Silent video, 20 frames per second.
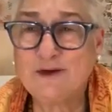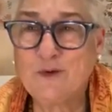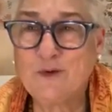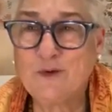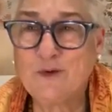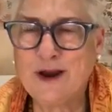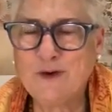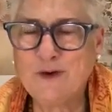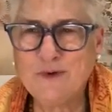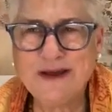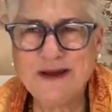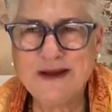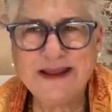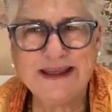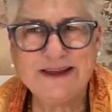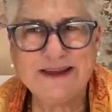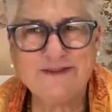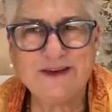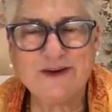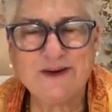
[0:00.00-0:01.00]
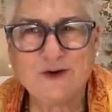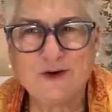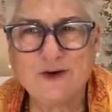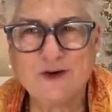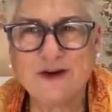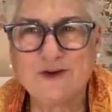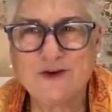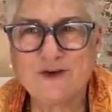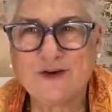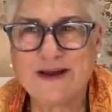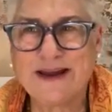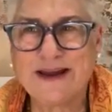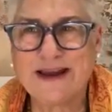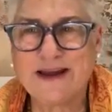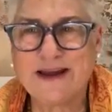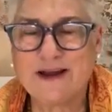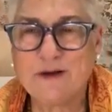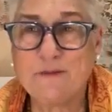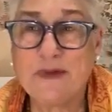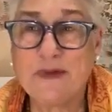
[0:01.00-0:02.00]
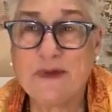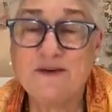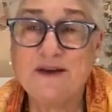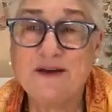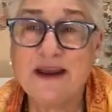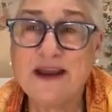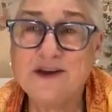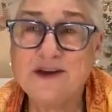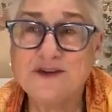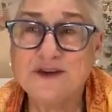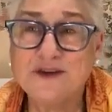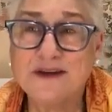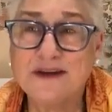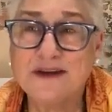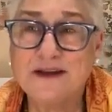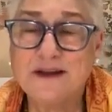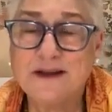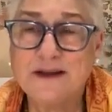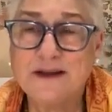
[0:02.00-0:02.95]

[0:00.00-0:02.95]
We're not really given early training on meditation.